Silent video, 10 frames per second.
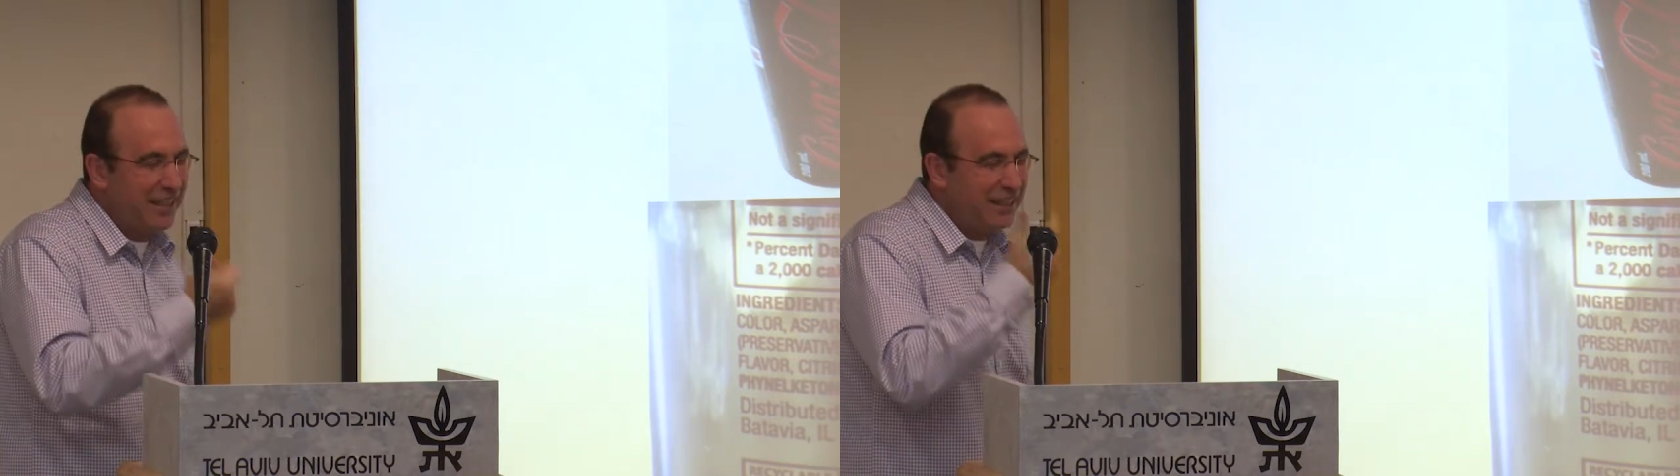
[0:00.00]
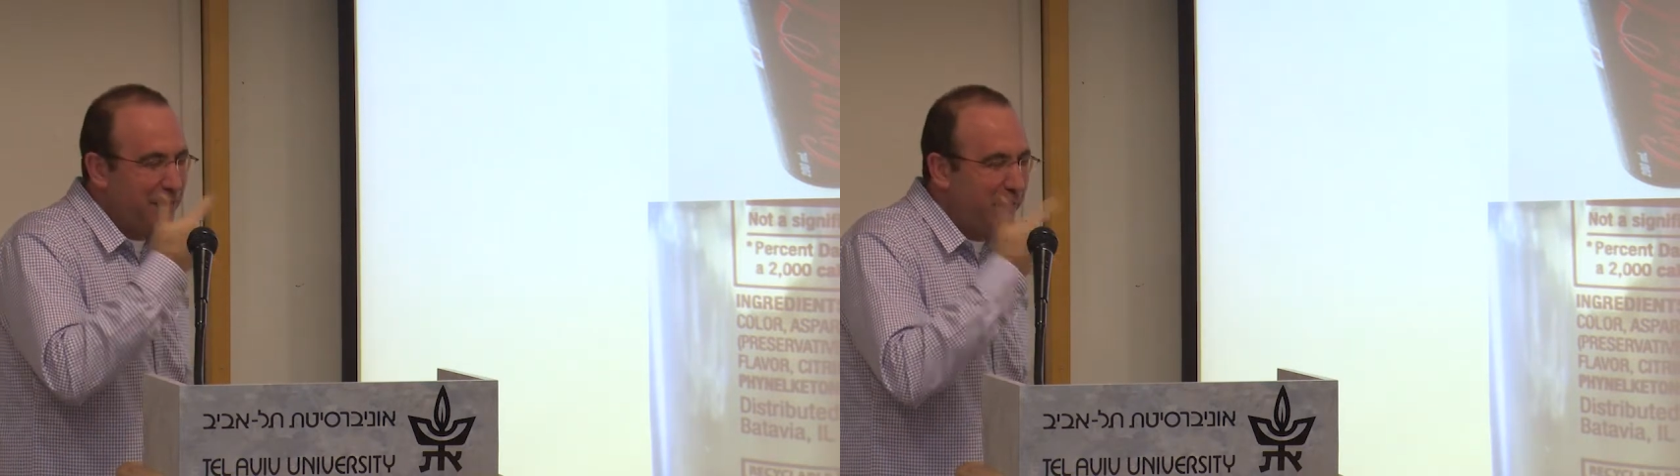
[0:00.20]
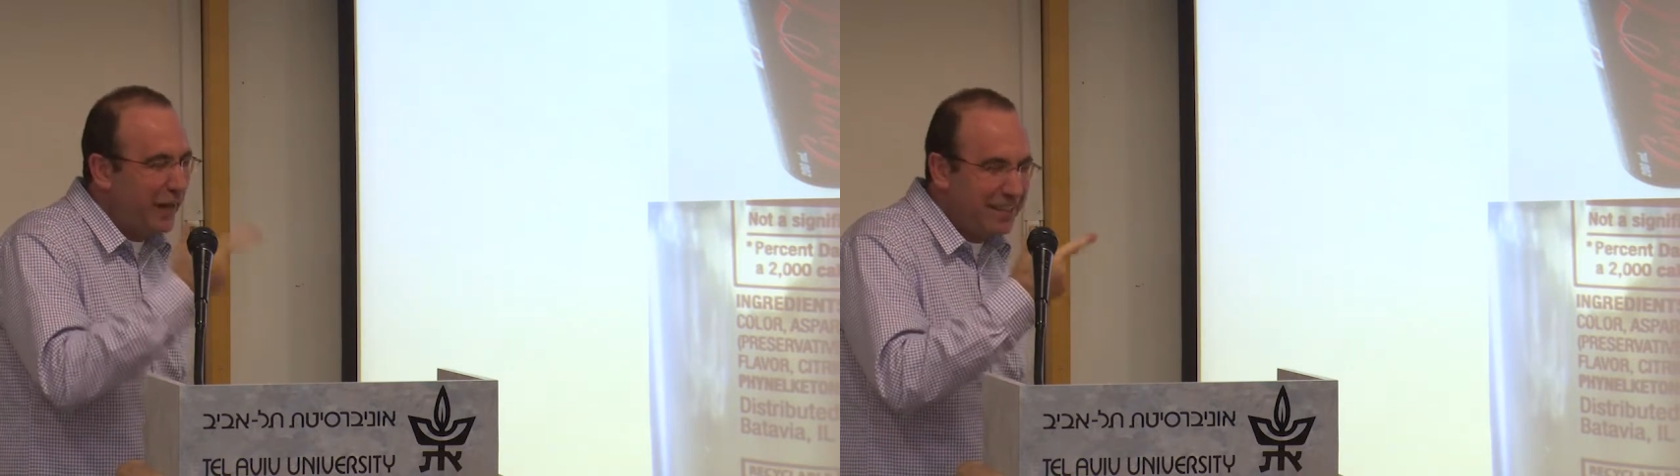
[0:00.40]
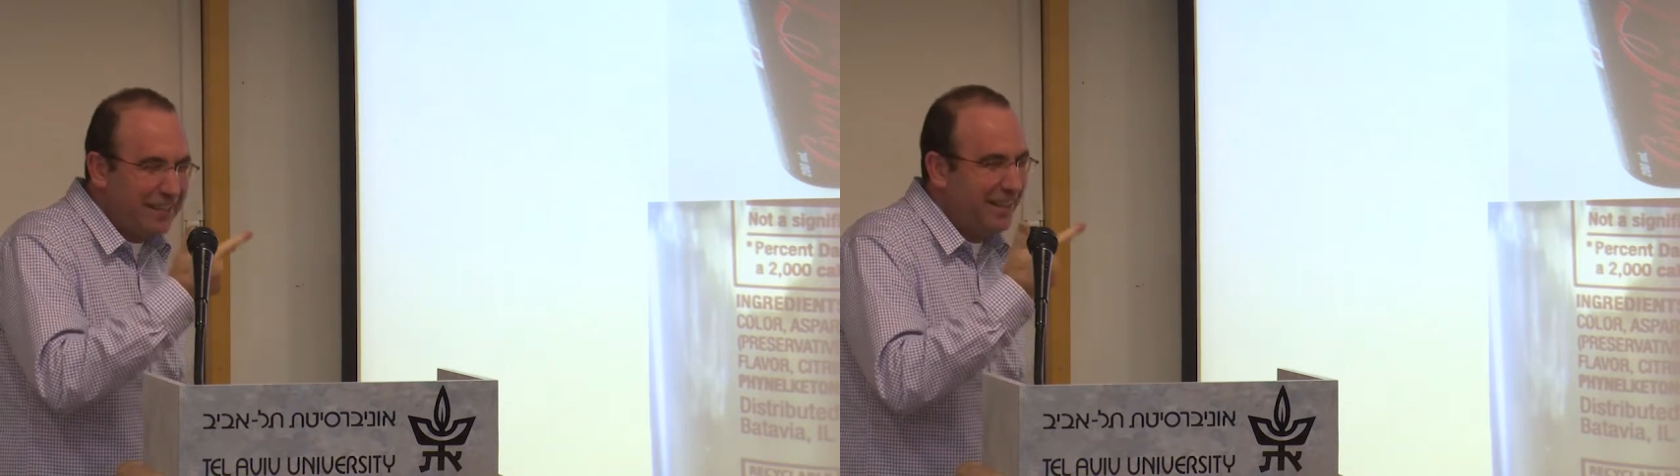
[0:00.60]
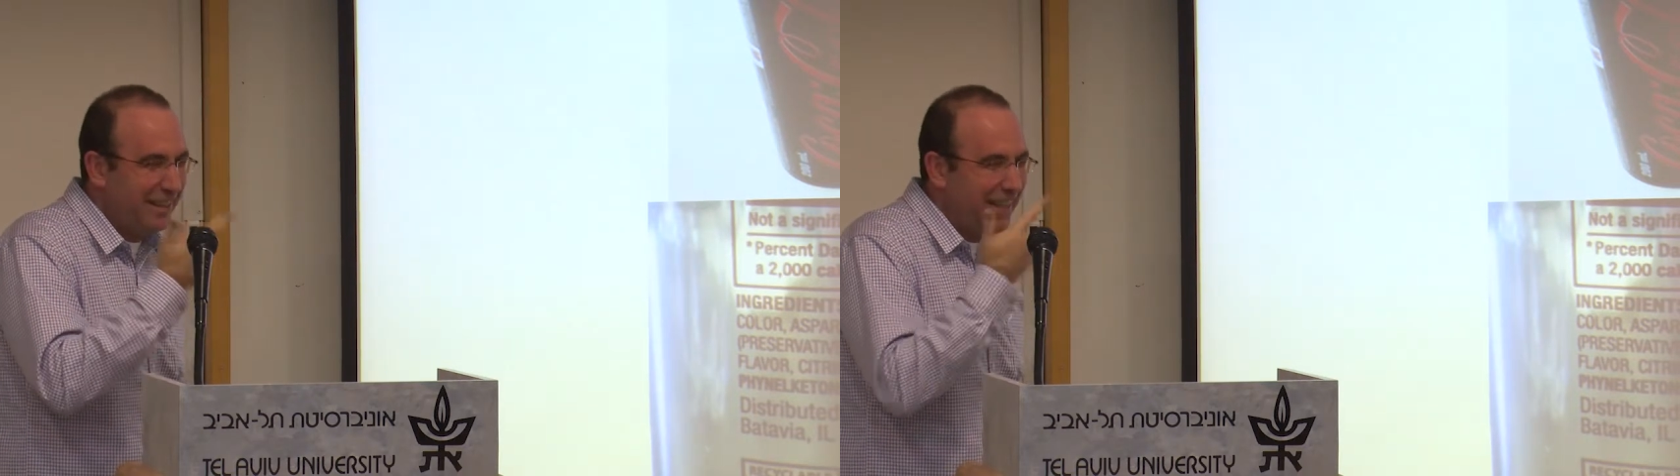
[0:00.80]
fats,
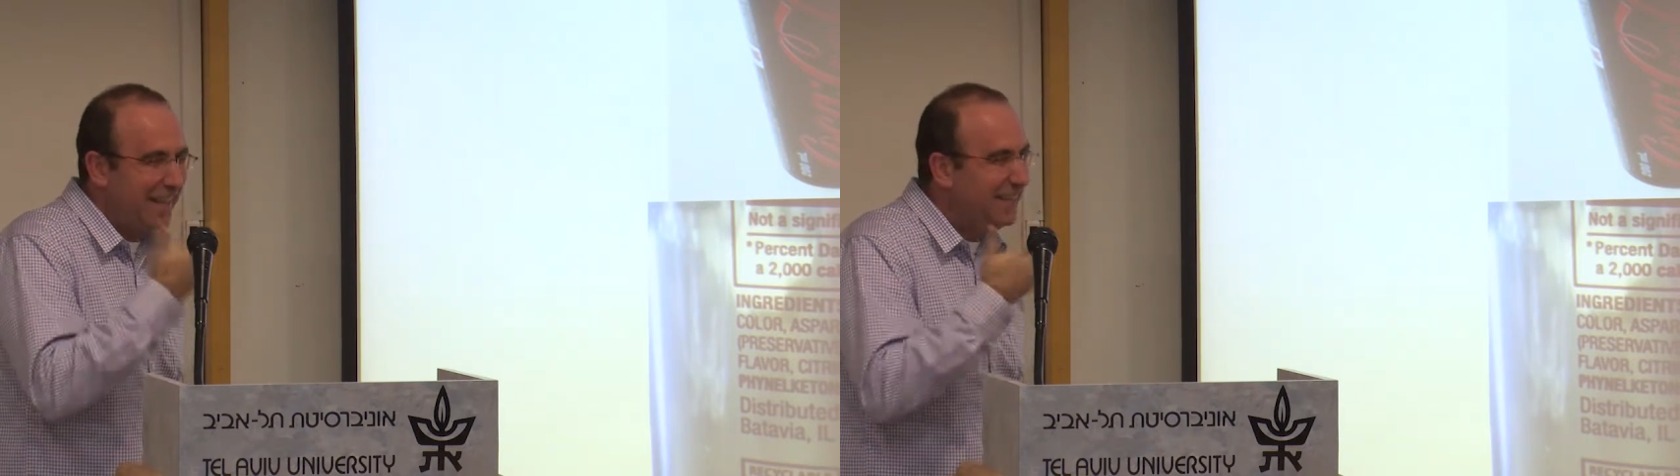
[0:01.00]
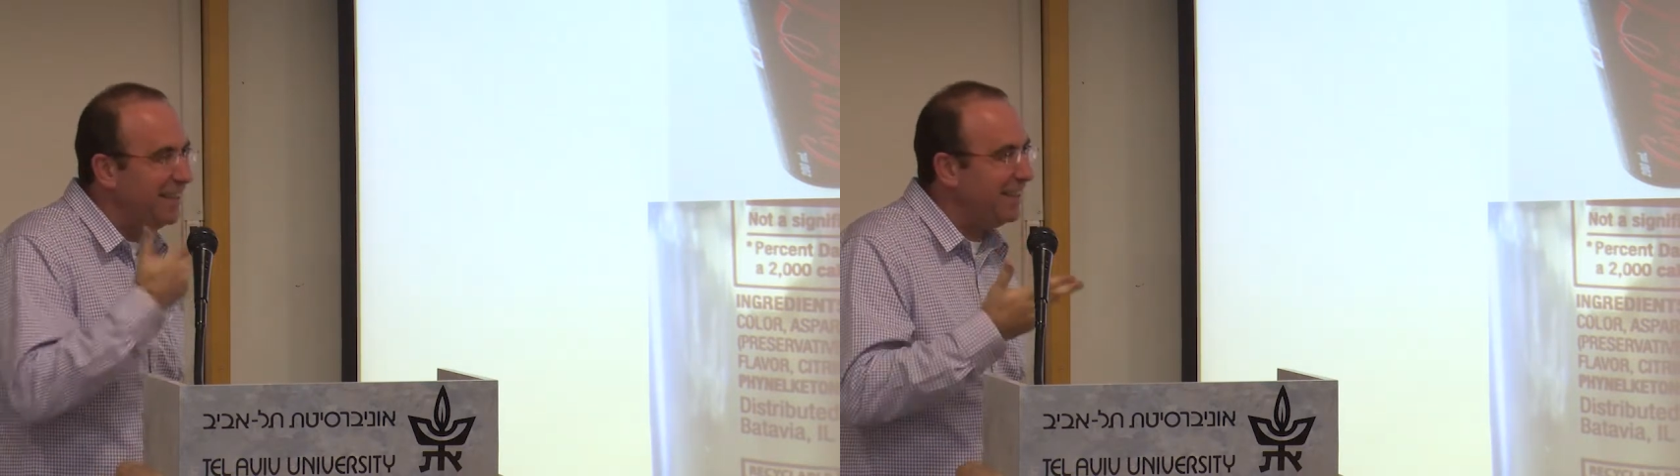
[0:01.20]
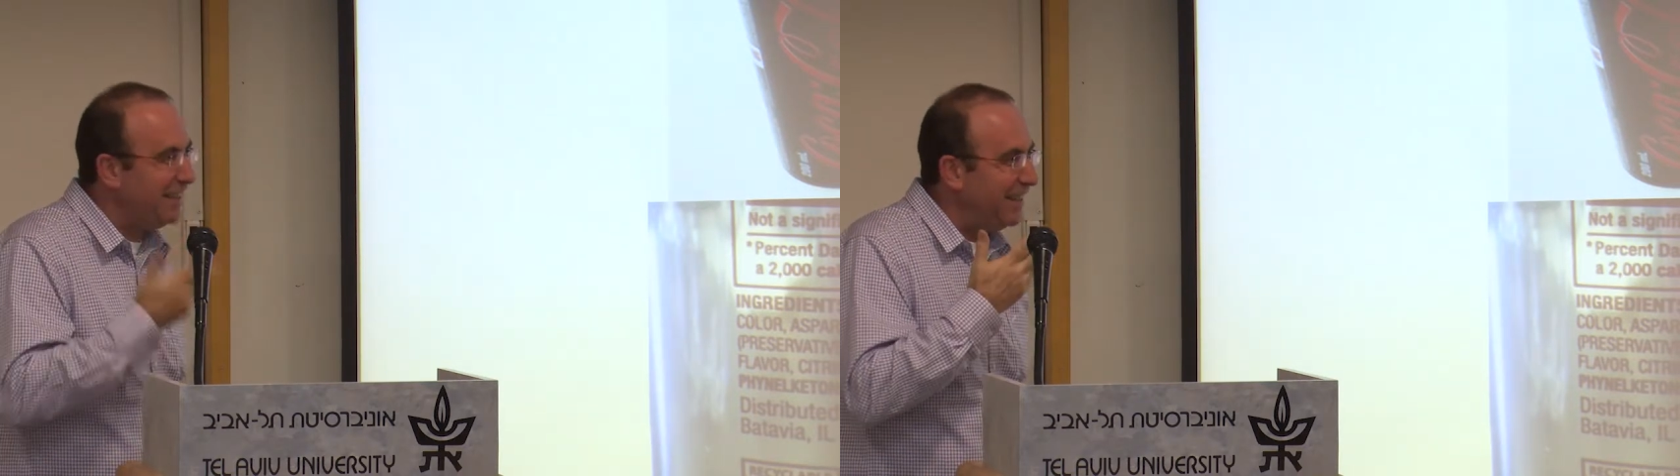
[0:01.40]
and 19